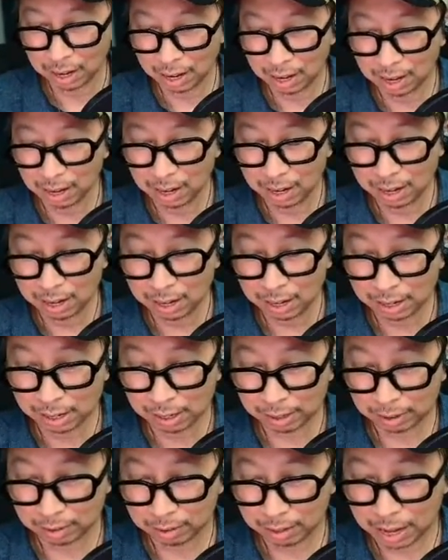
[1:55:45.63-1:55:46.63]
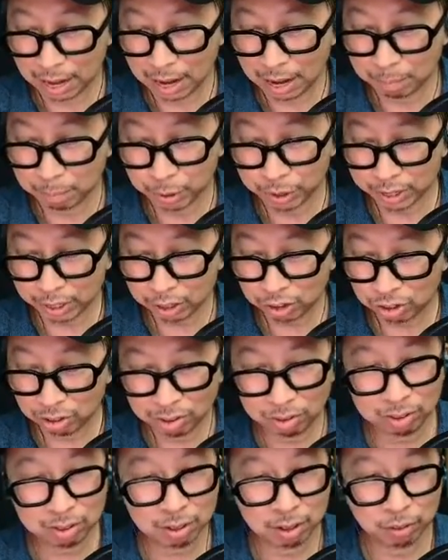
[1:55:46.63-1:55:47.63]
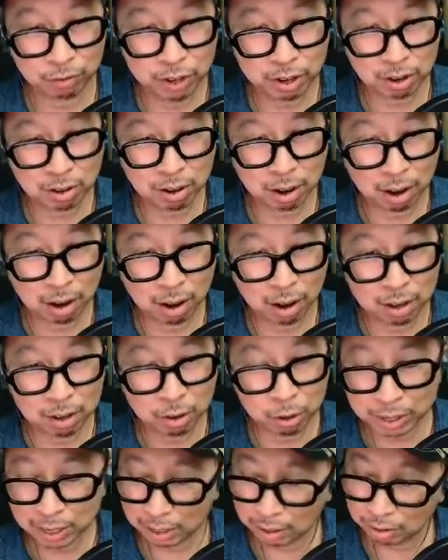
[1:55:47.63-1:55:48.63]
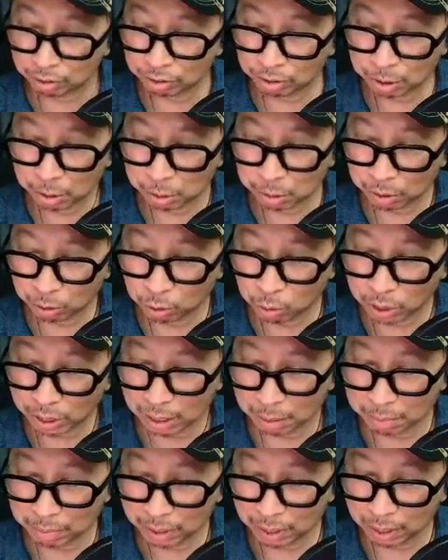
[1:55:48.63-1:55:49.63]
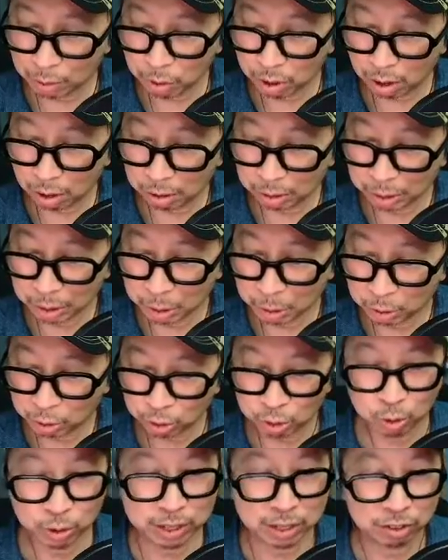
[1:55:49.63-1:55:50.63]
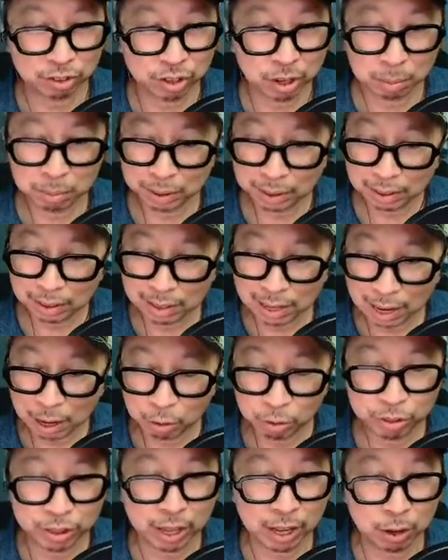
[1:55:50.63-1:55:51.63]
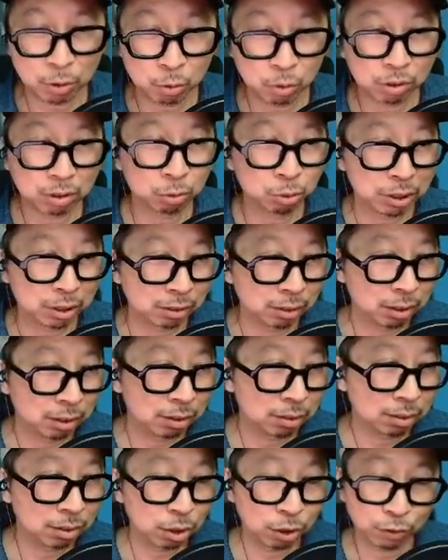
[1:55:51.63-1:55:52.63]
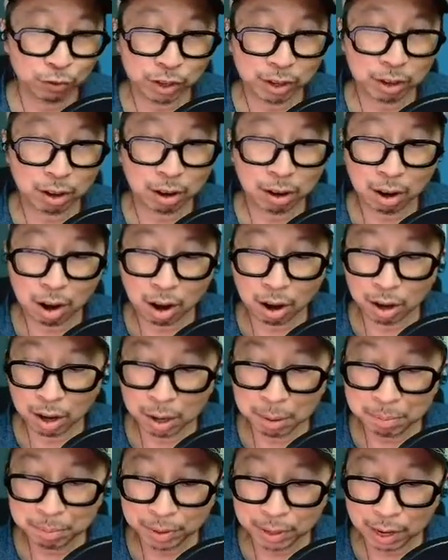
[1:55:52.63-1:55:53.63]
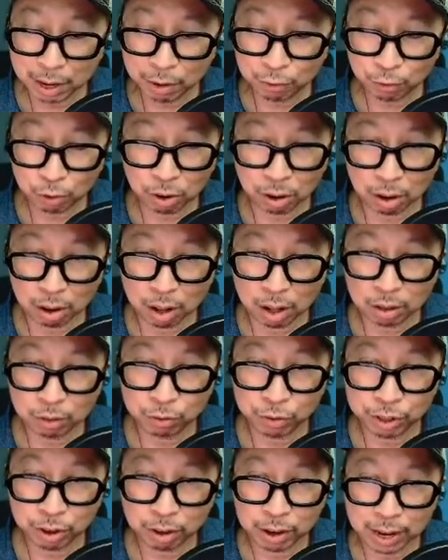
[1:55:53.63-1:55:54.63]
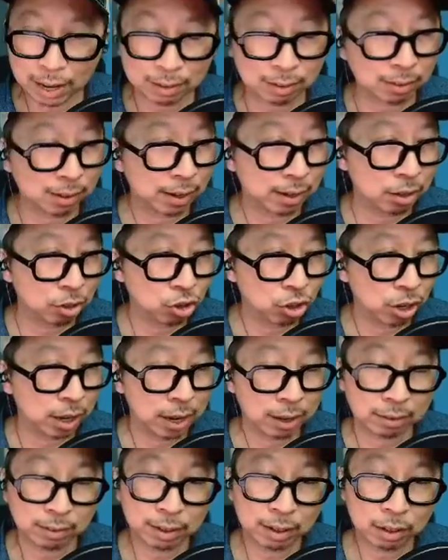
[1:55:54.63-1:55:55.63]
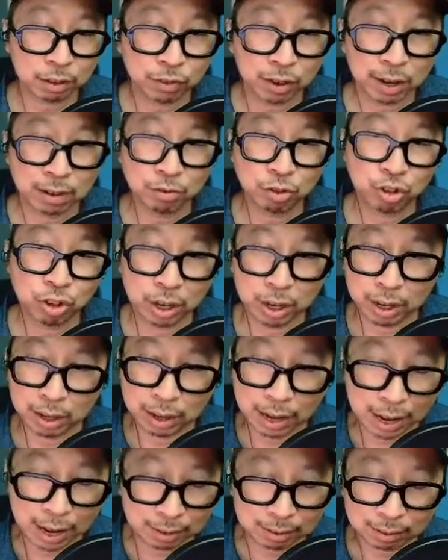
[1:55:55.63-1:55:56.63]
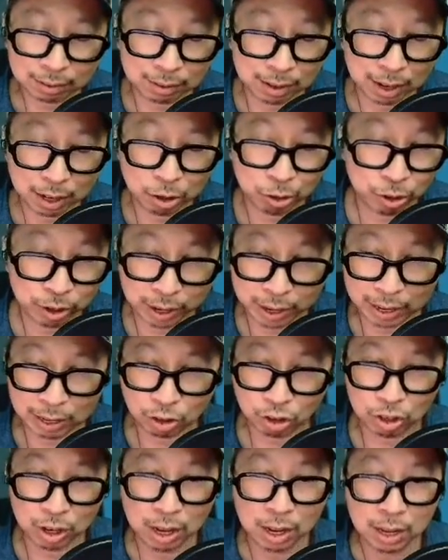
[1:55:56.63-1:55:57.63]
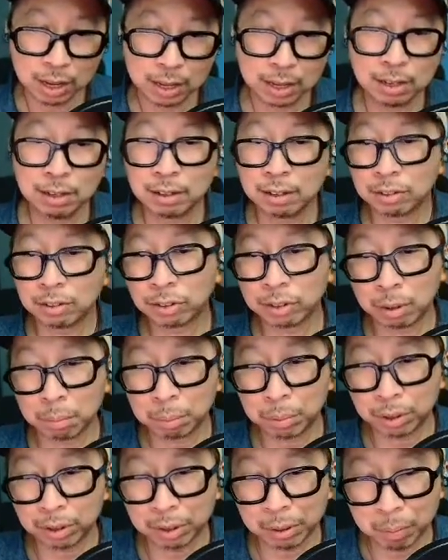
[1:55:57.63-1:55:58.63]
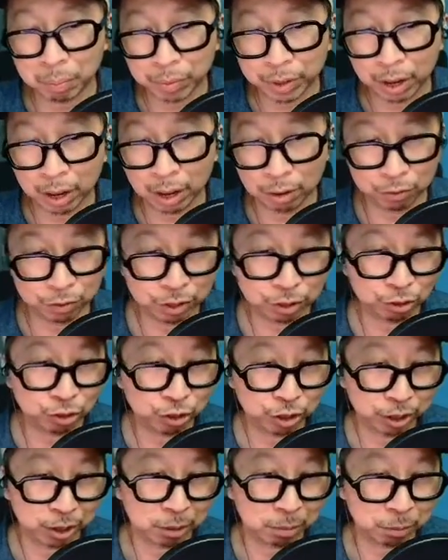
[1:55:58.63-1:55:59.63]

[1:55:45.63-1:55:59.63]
And predictions, VRR. Okay, so quick update. We all know Sony is doubling down. They will release the VRR update for all of their X90J, X95J, X900H in December of this year.